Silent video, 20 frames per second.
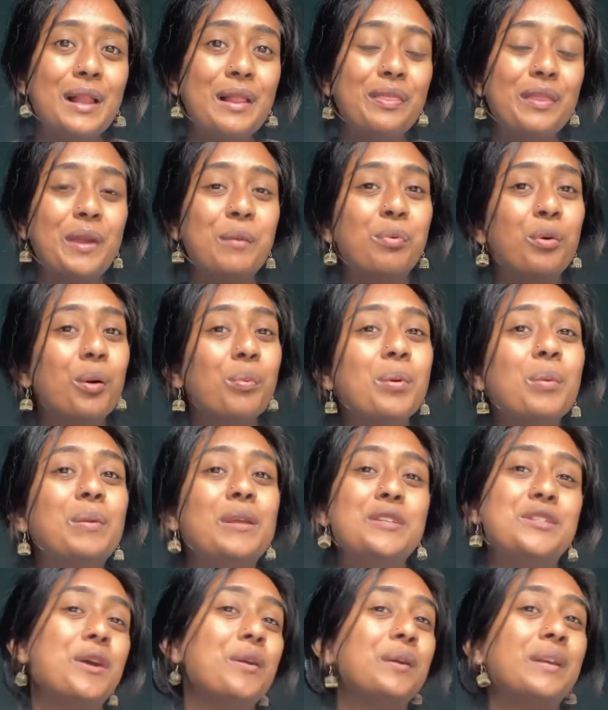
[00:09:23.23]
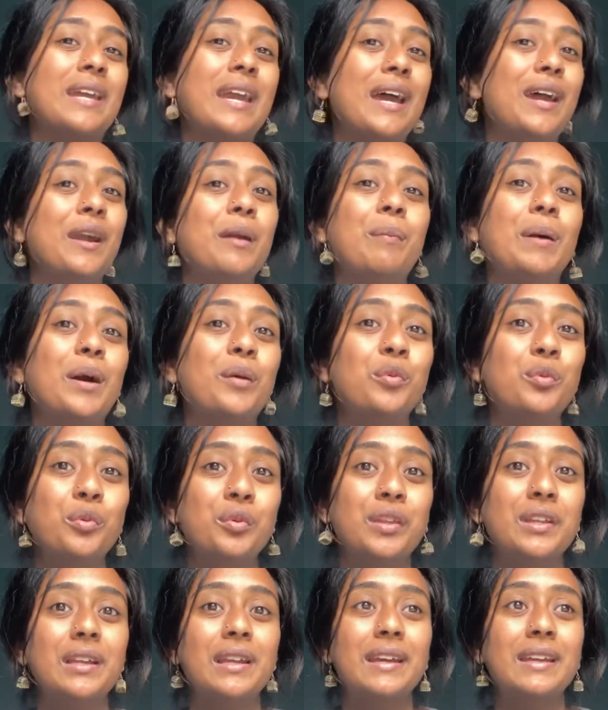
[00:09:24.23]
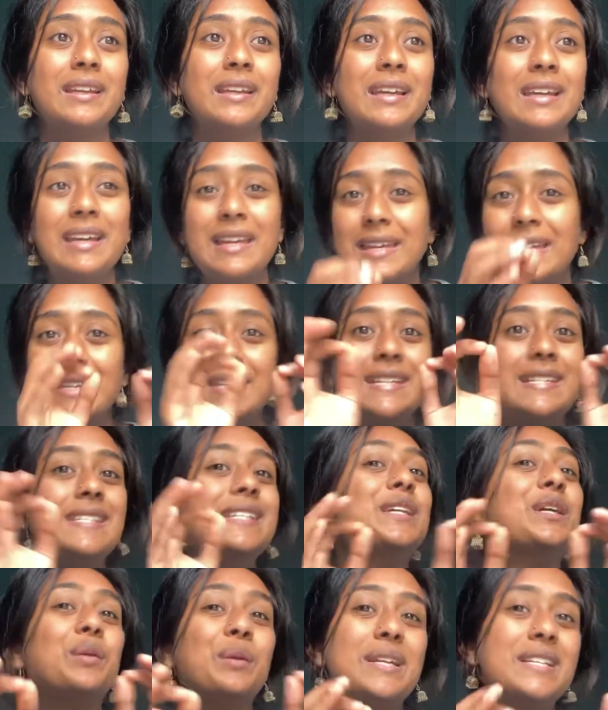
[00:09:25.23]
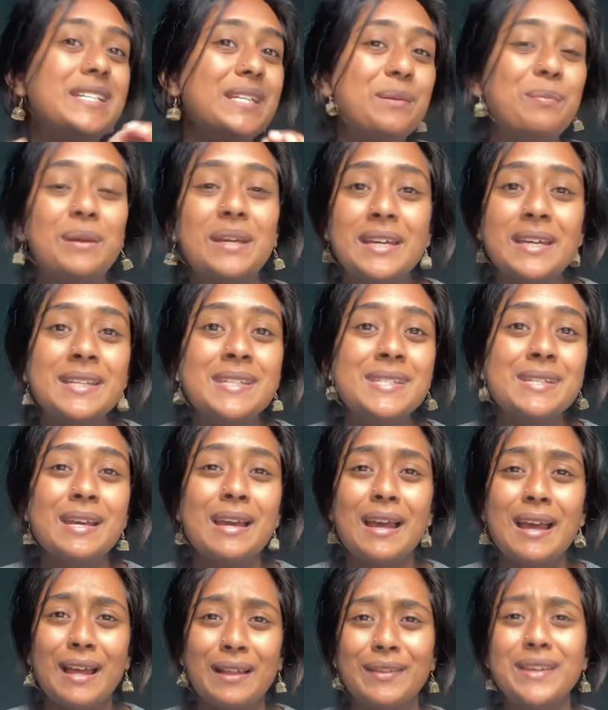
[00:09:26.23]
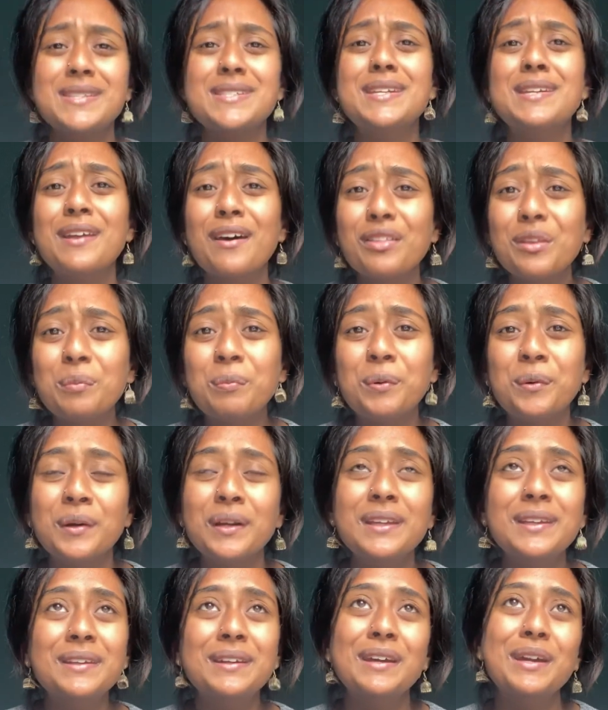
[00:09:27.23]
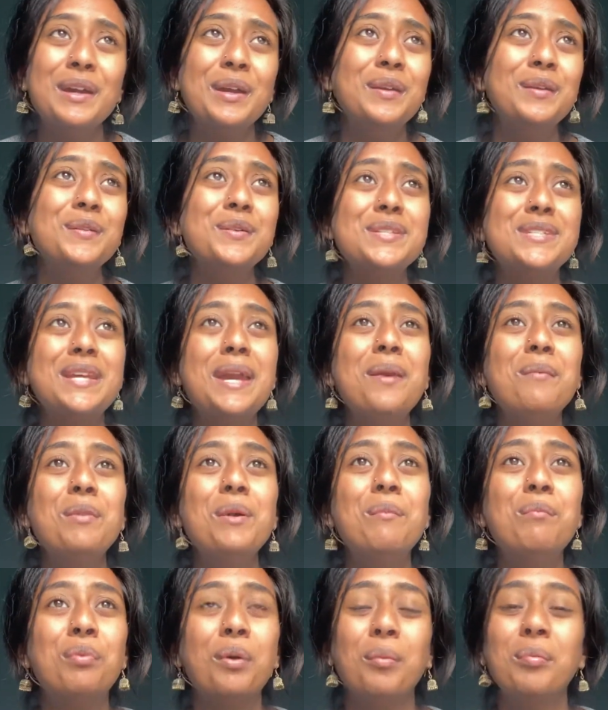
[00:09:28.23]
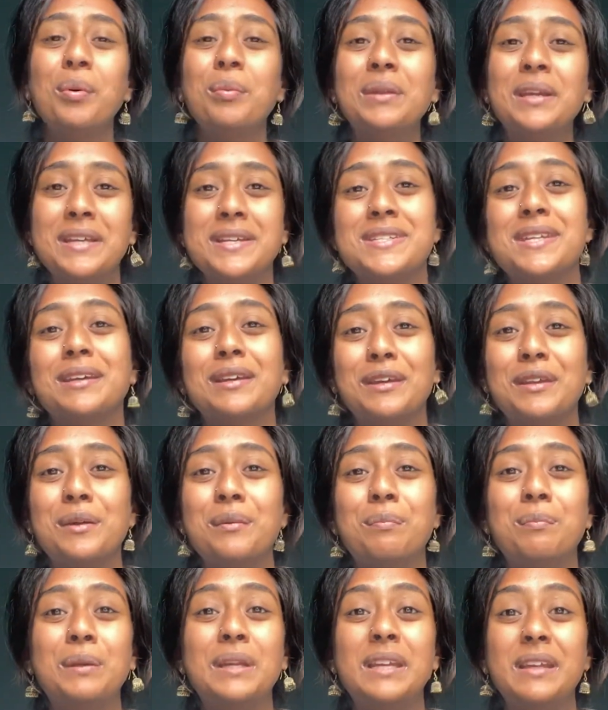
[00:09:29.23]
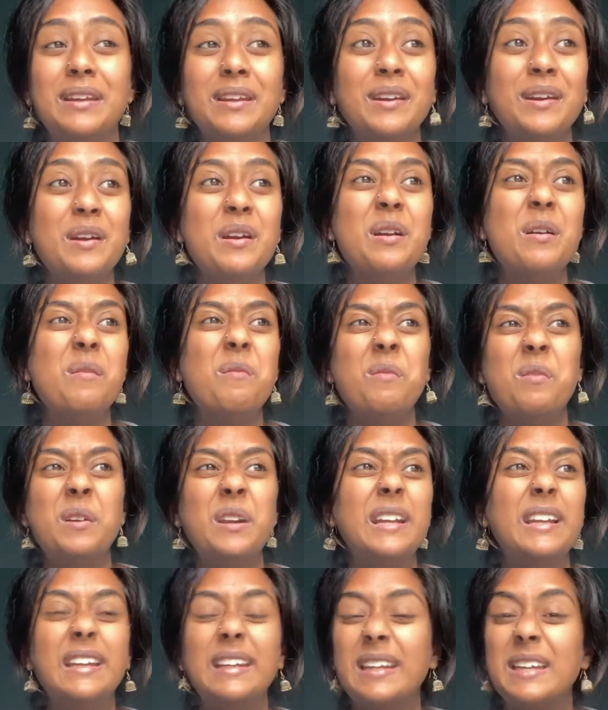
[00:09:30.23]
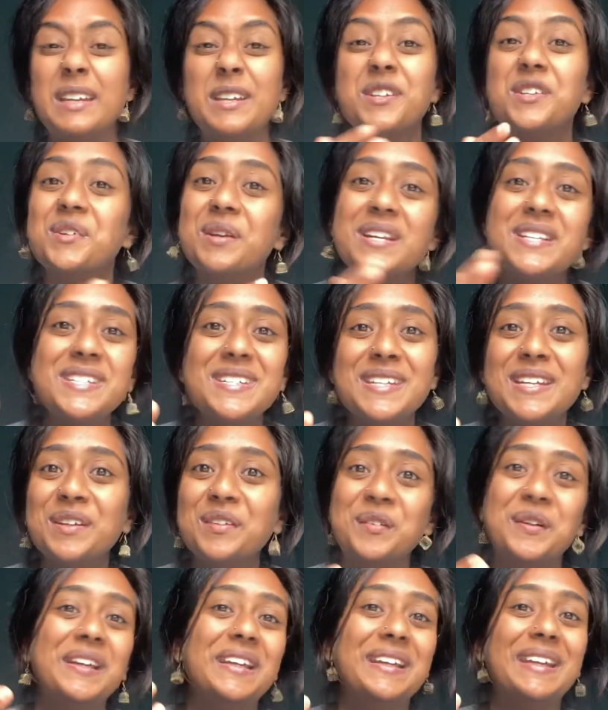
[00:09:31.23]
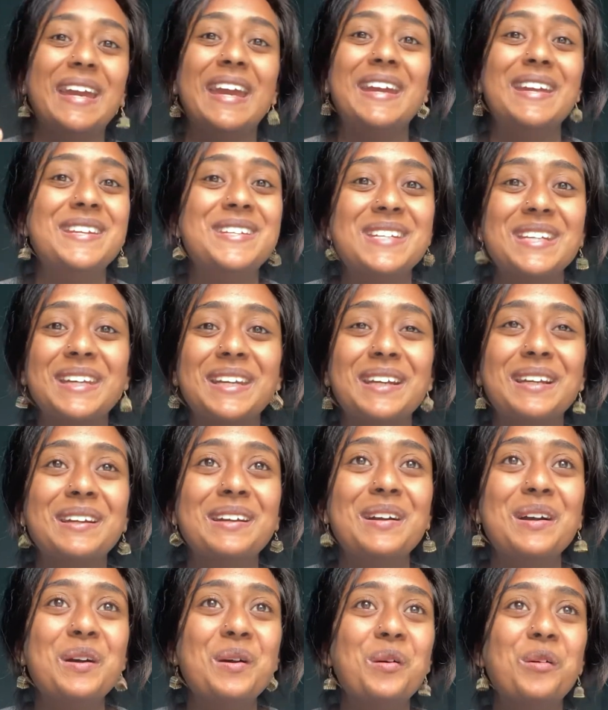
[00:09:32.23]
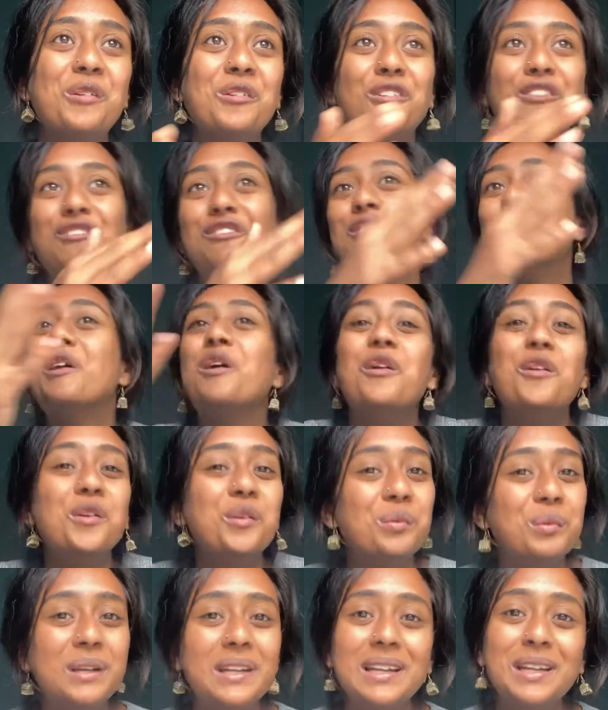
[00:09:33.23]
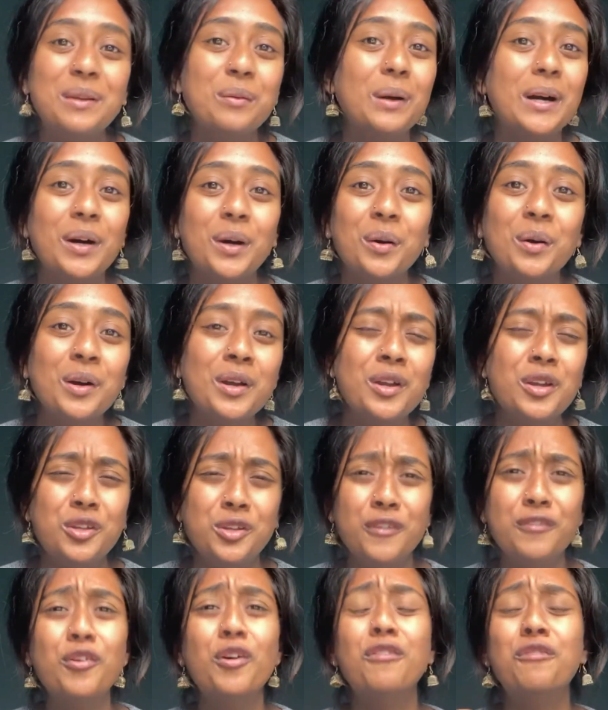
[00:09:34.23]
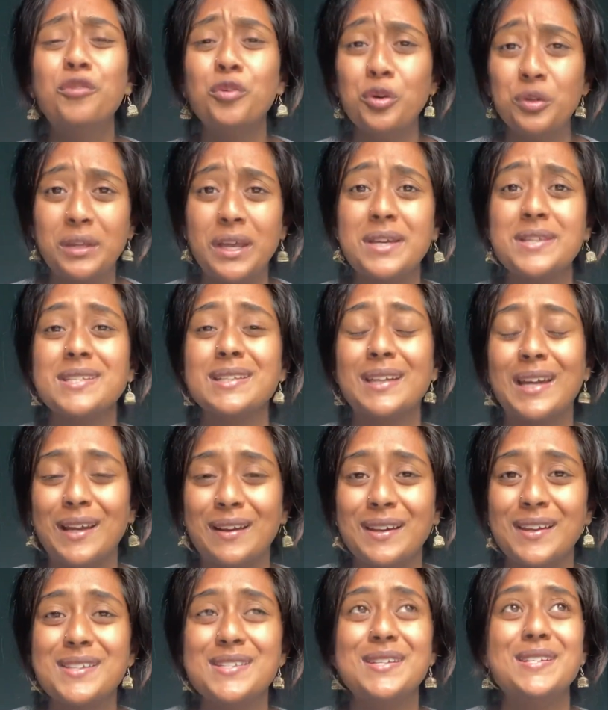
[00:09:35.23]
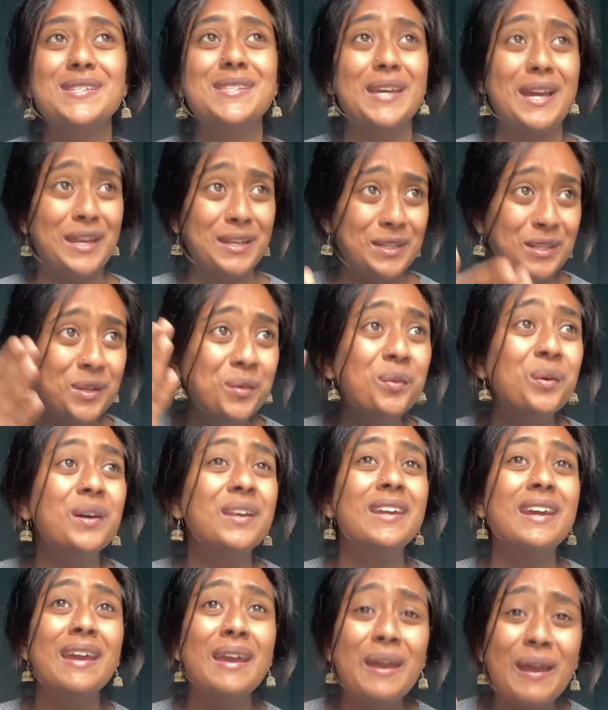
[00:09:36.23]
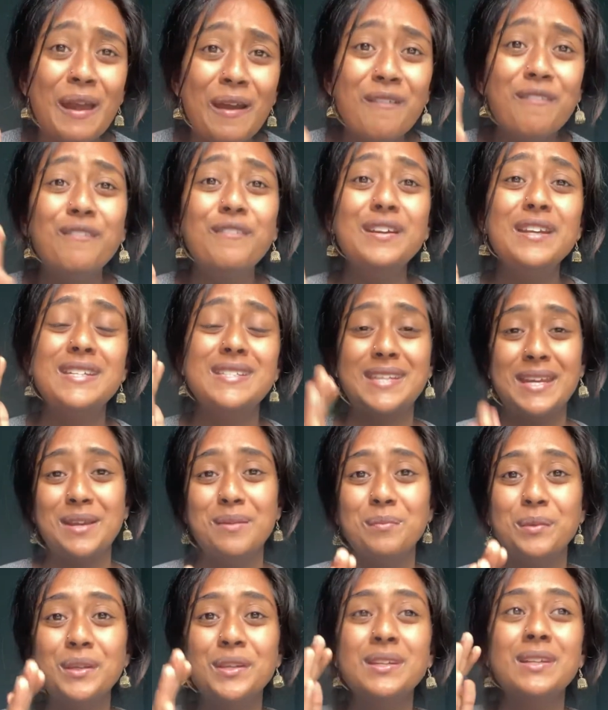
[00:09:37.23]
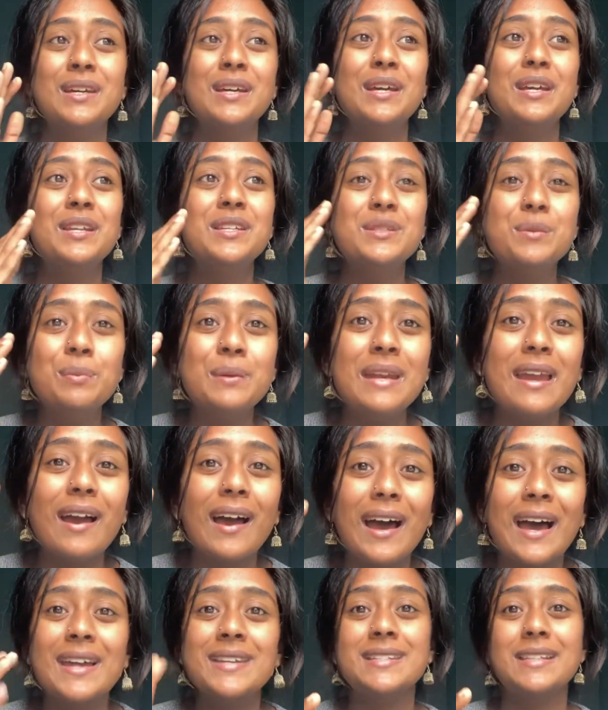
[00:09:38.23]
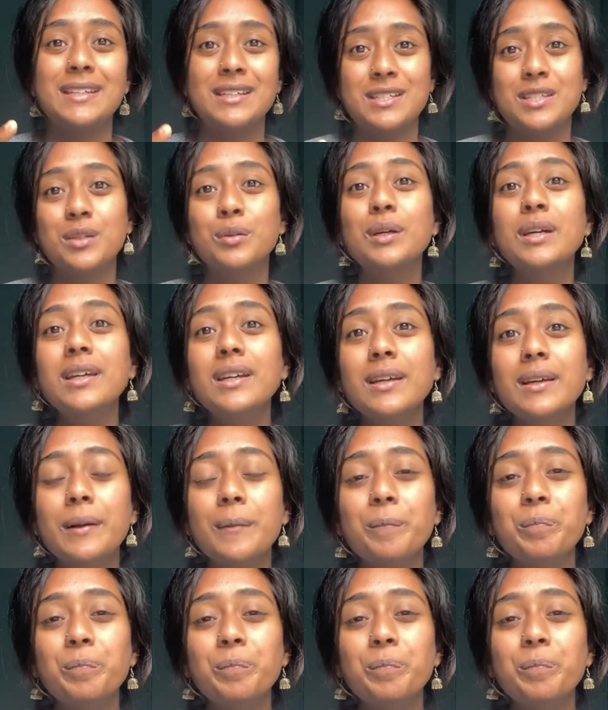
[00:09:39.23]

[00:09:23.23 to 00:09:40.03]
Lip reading: They probably don't care about all the like nitty gritty bits. That's another point. Your statement probably isn't gonna be really interesting or engaging or flow really well. You've got 4,000 characters and you want every statement to be adding to it.